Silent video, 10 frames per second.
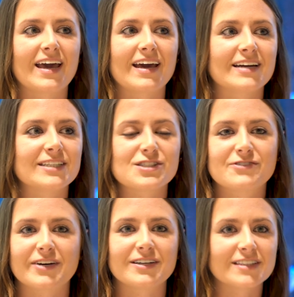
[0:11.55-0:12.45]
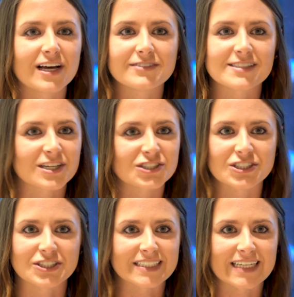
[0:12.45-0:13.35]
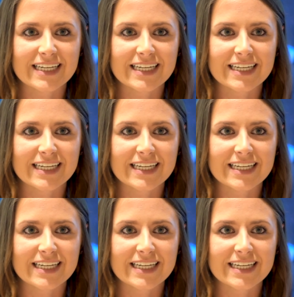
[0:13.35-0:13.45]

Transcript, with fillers: and I just fell in love at such an early